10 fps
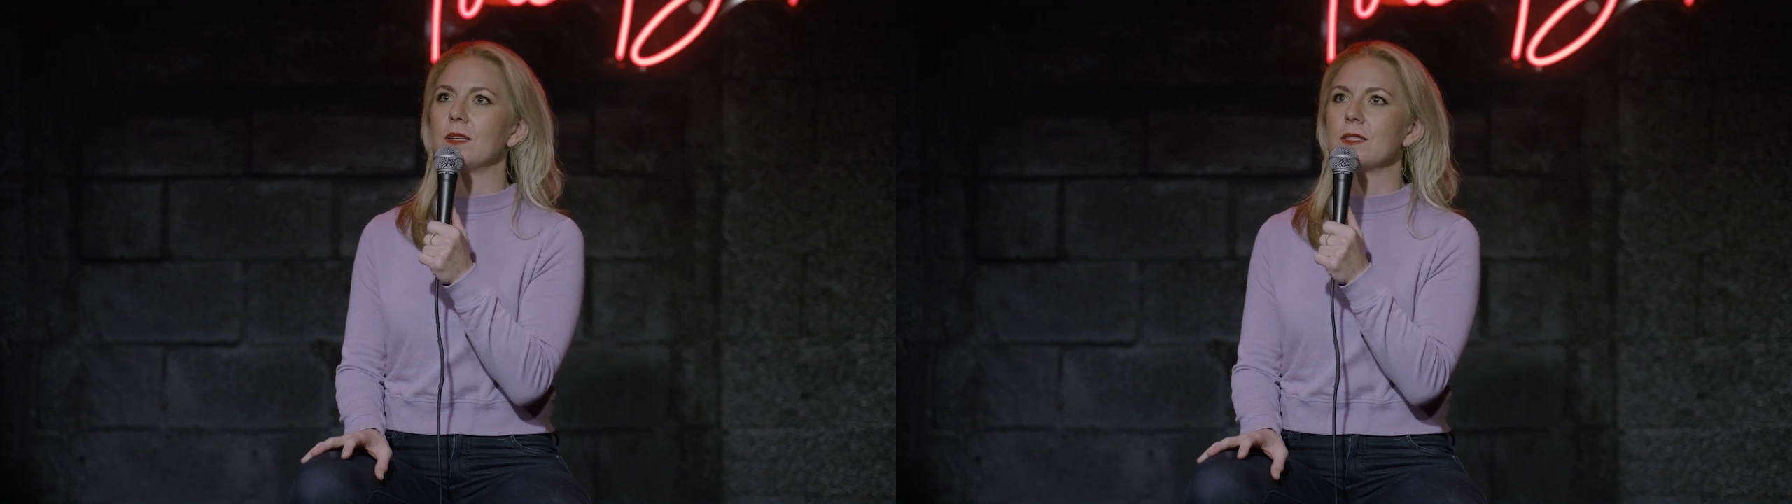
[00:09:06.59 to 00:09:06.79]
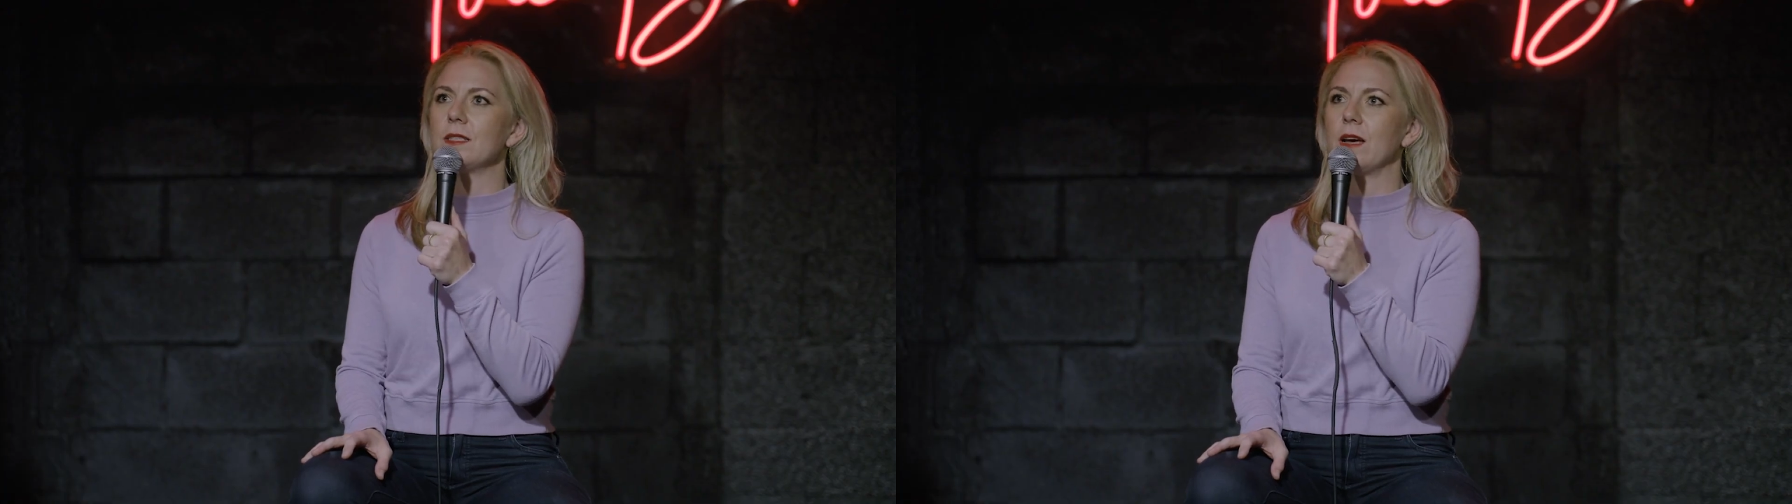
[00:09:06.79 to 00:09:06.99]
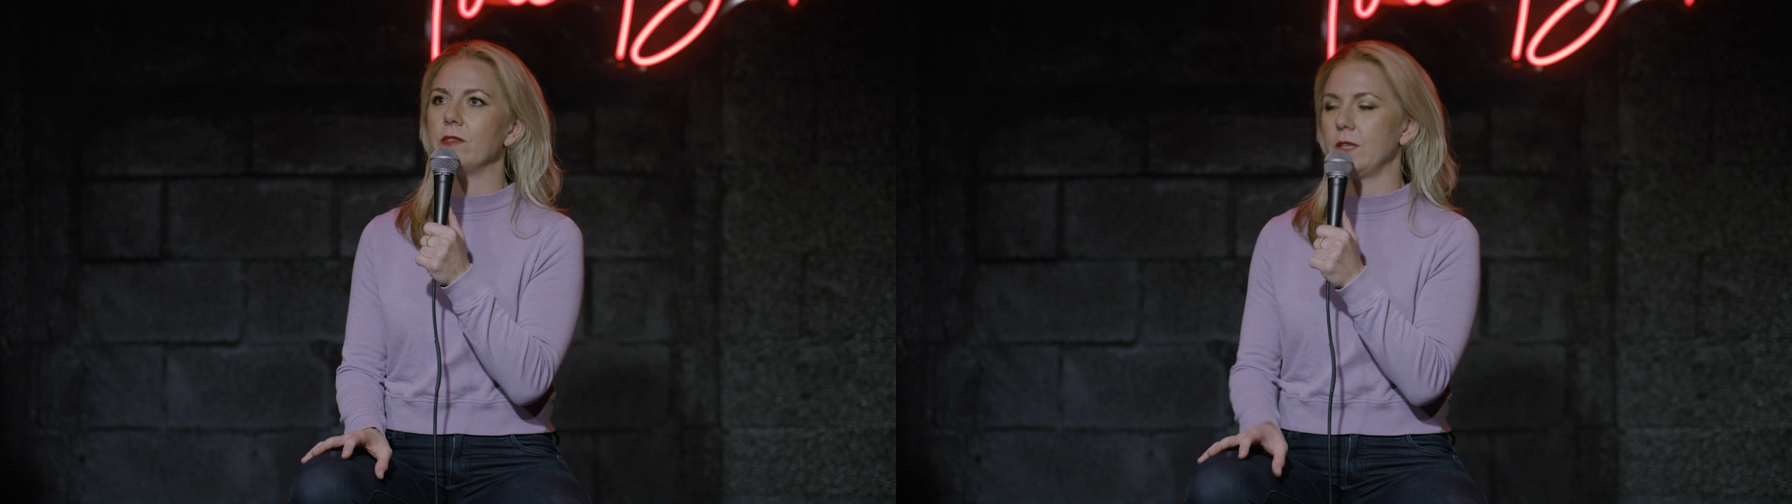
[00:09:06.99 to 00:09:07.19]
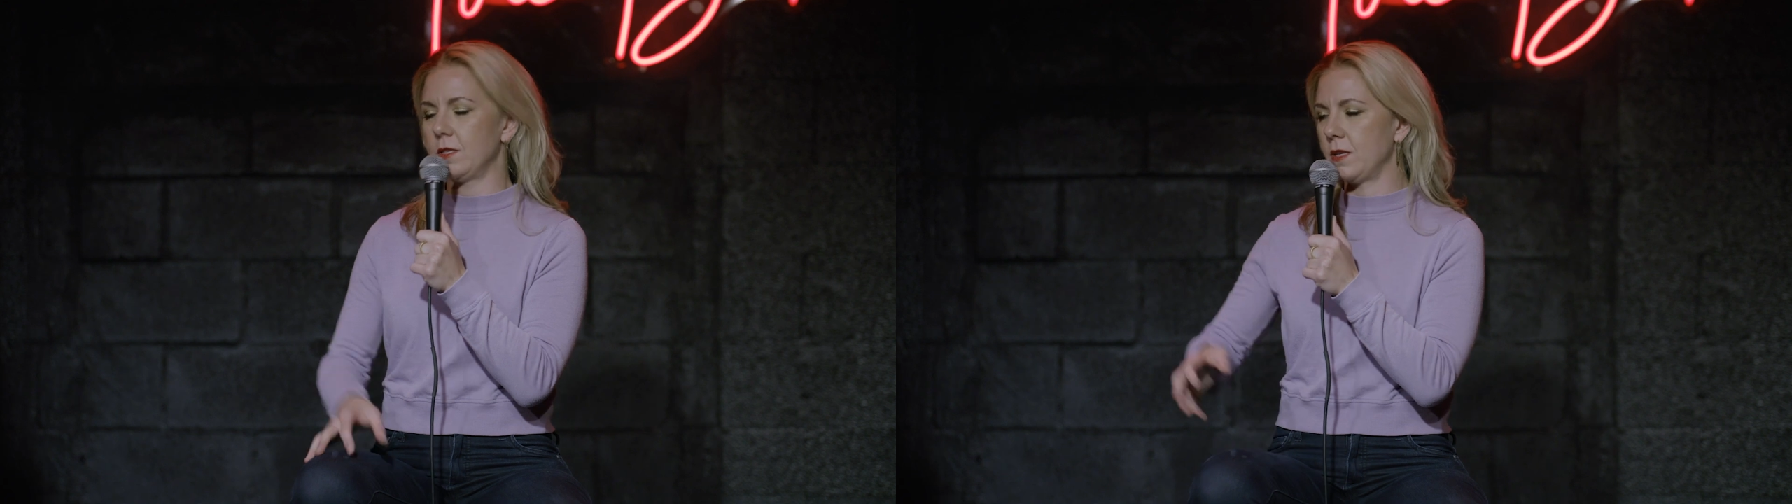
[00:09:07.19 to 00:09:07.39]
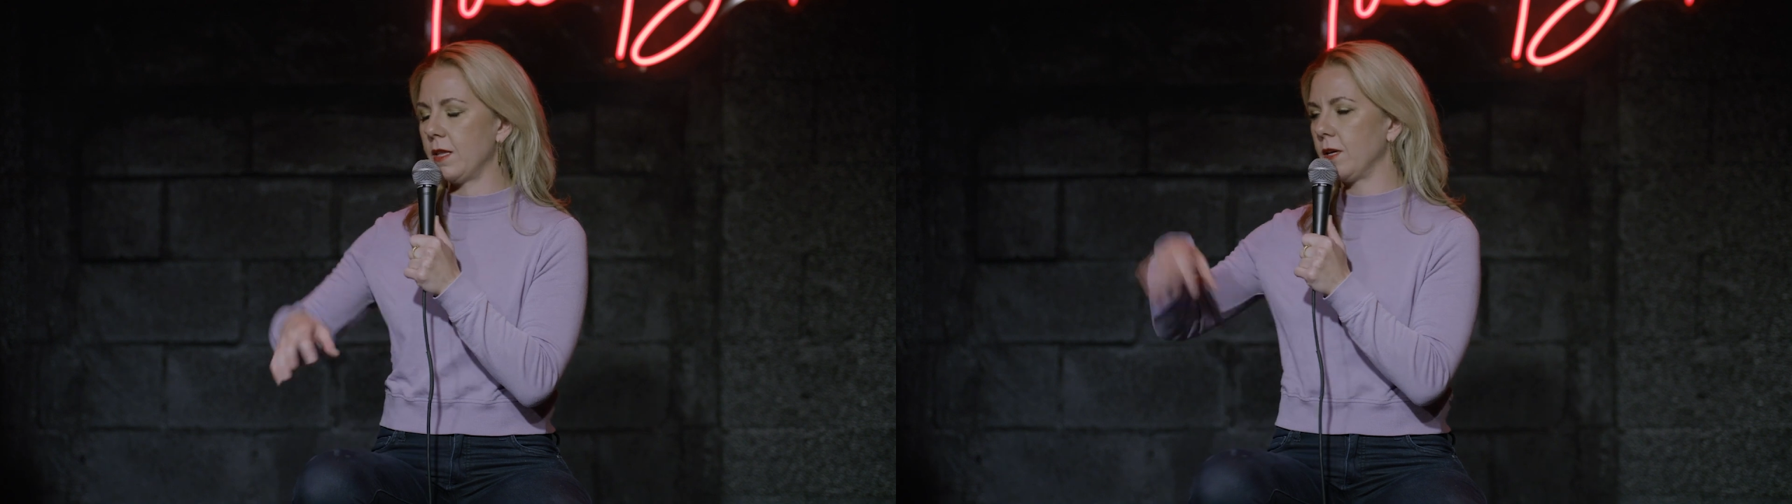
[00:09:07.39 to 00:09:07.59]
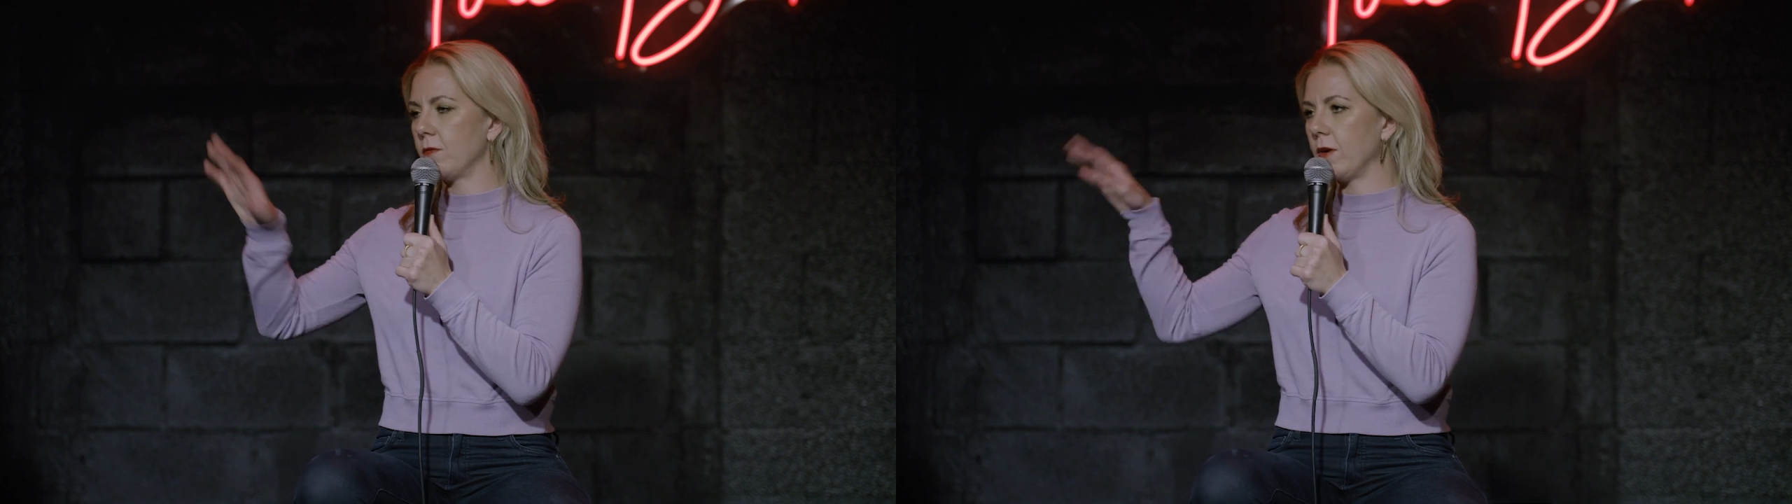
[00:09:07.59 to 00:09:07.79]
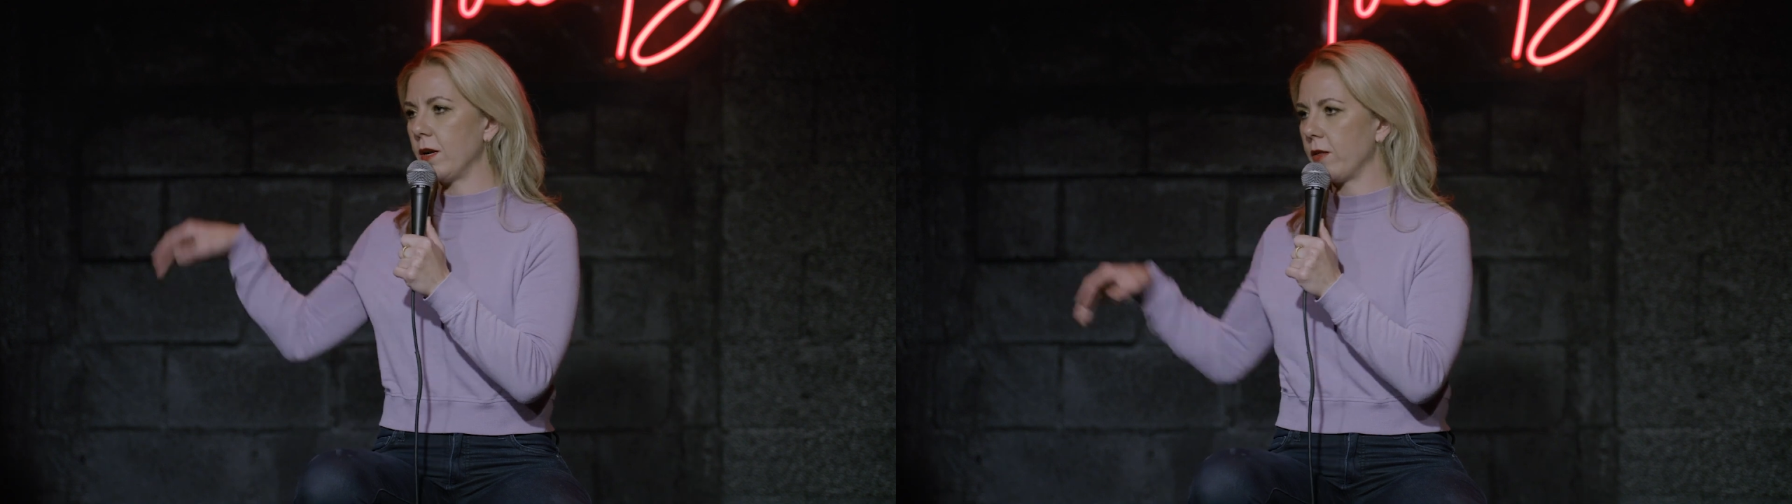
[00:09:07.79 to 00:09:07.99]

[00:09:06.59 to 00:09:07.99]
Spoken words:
7 so they could run